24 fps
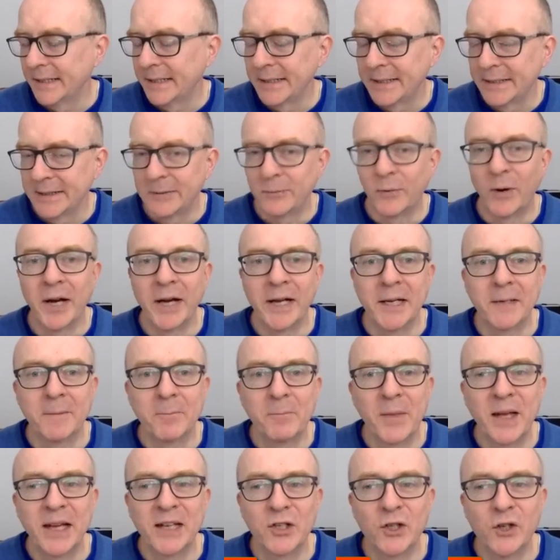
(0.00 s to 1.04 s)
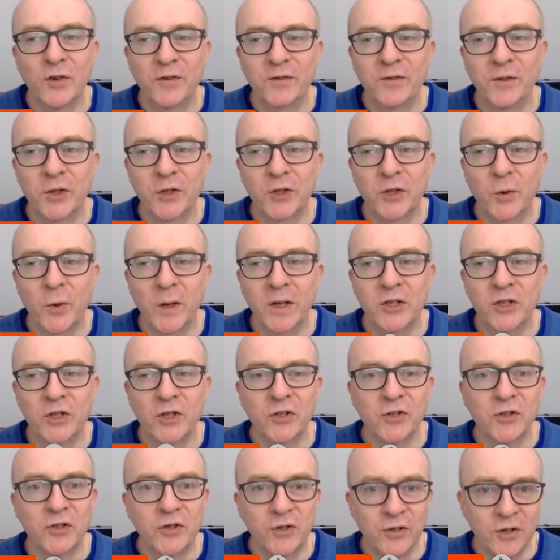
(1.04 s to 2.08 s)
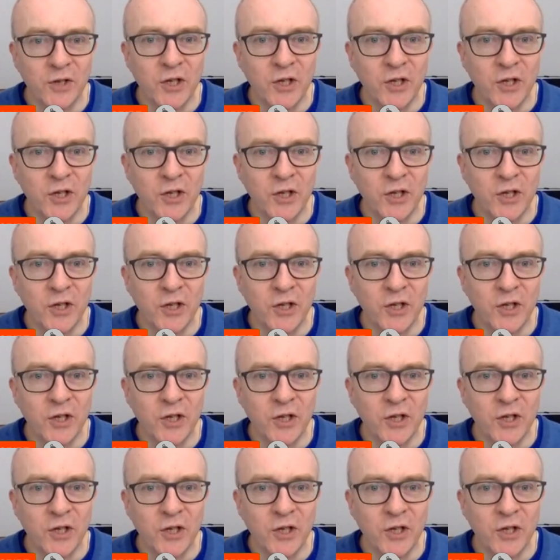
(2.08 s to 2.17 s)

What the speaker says: Right, there's your first question. Do